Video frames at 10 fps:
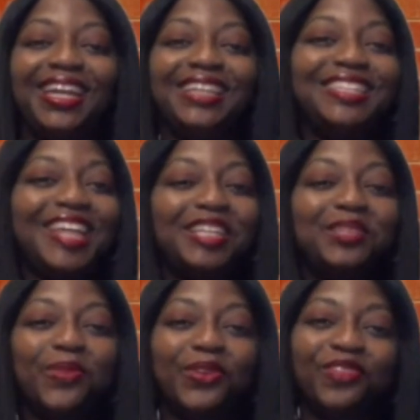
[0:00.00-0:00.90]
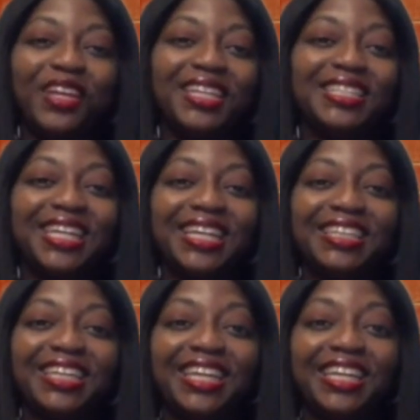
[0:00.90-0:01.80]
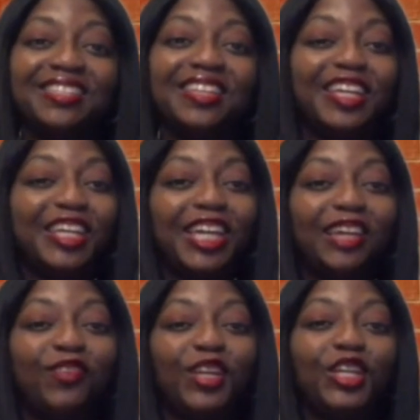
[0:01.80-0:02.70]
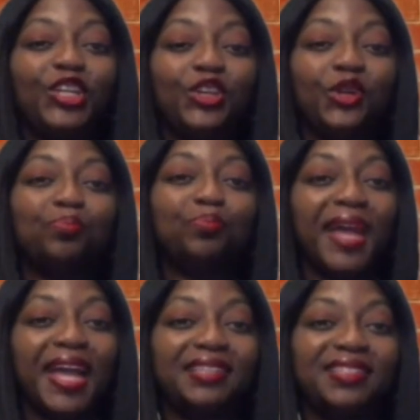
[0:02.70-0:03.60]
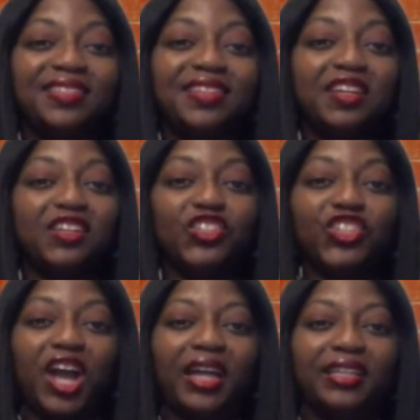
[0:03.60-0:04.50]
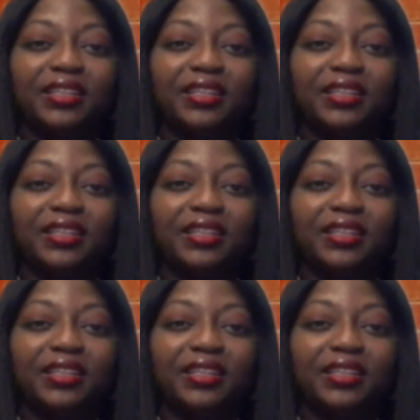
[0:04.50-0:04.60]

Today's Motivated Daily is Give It Your Best Shot.